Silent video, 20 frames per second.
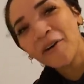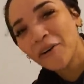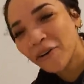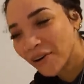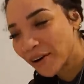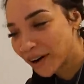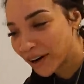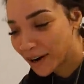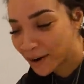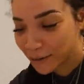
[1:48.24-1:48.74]

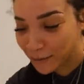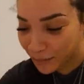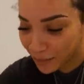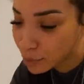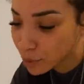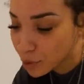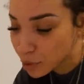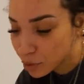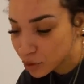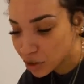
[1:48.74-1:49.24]
or
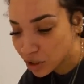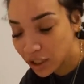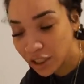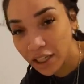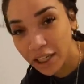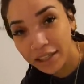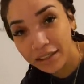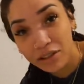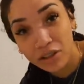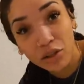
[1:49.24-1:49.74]

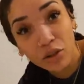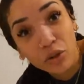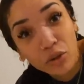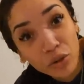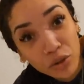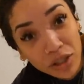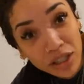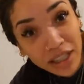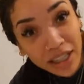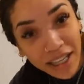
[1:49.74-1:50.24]
bougie and
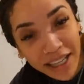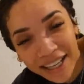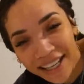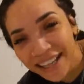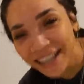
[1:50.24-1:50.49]
Susie.